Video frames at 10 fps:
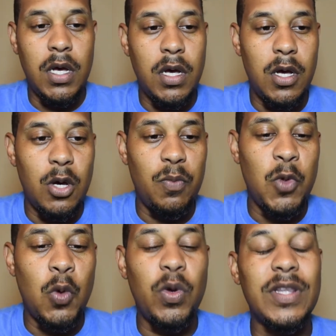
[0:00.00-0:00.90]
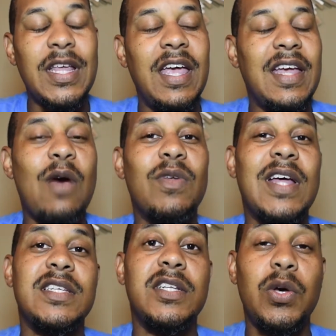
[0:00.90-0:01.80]
One thing I would
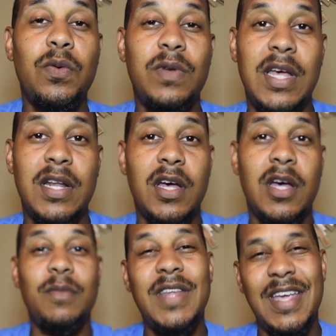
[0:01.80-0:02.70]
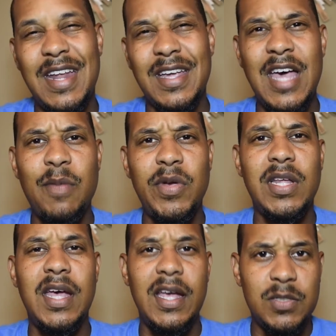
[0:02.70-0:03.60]
like to note that they kind of copied
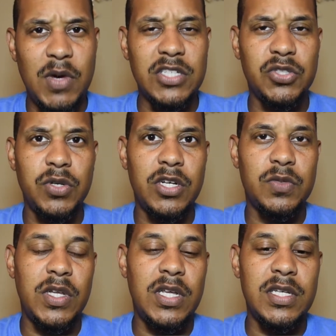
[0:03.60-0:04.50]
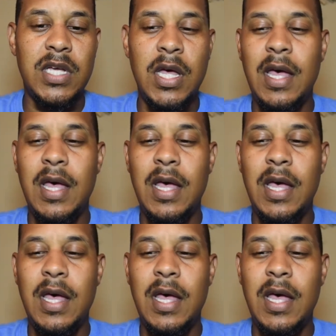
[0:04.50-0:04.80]
the Xbox triggers with this,